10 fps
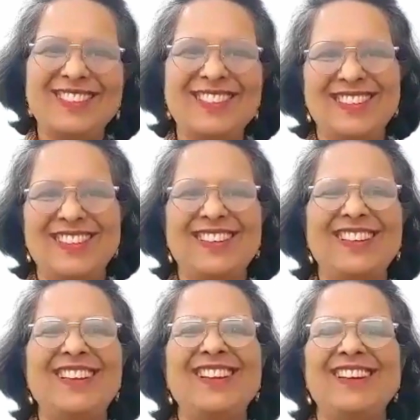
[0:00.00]
Yes.
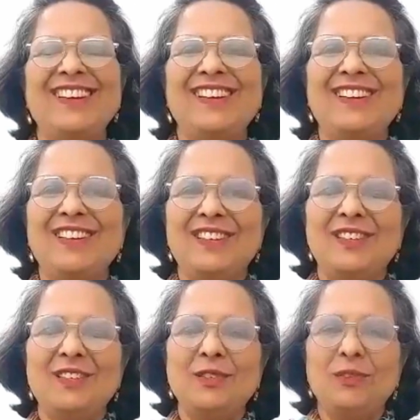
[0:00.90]

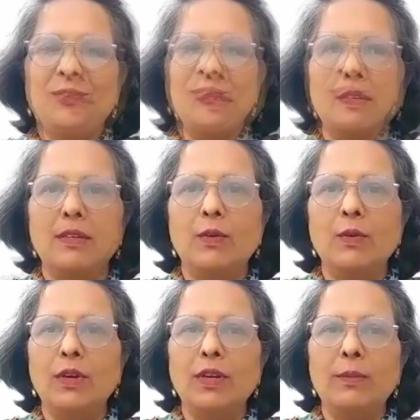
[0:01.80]
Is this
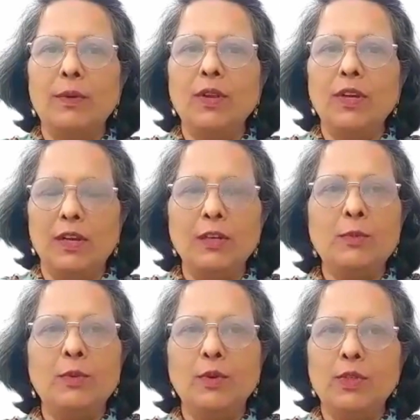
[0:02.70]
only about
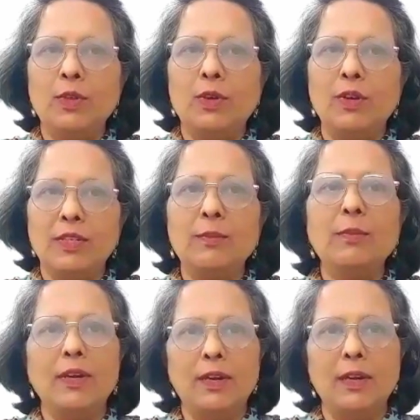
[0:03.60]
English books or is it
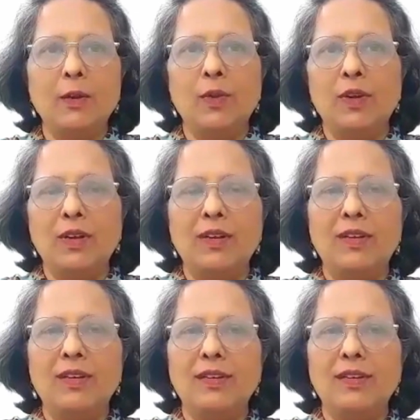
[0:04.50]
multilingual?